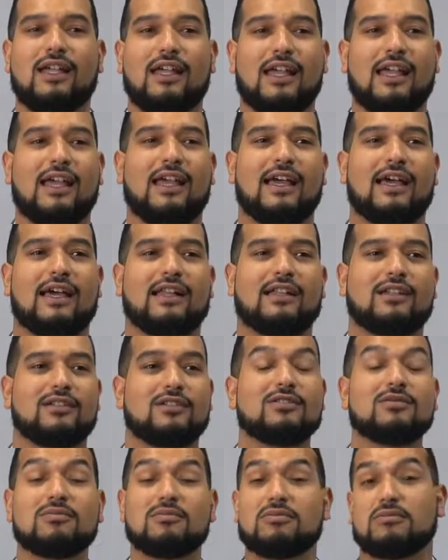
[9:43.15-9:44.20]
And
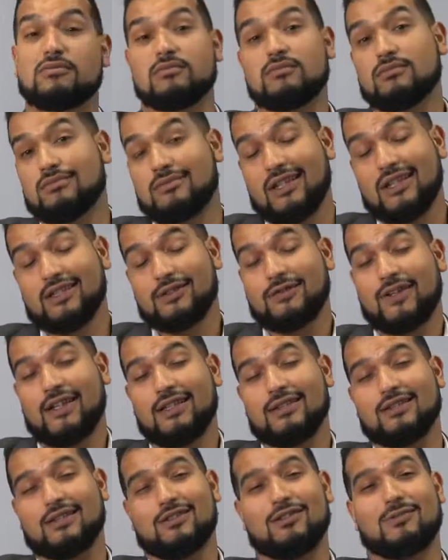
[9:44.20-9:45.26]
let's
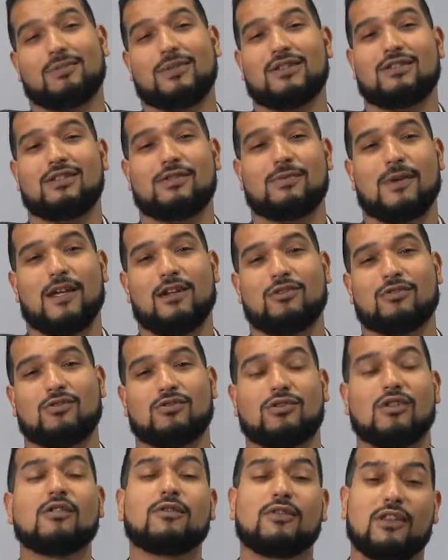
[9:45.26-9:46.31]
face it, your business
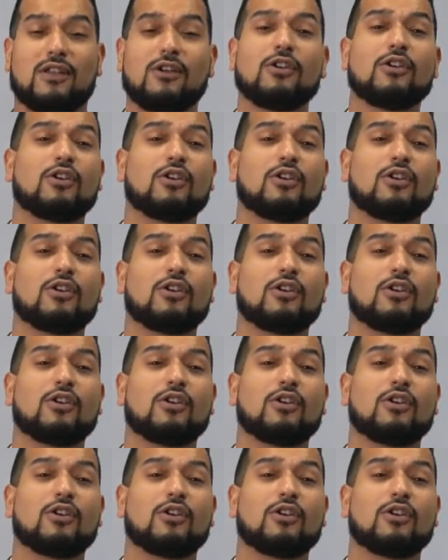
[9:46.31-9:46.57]
managers, if they're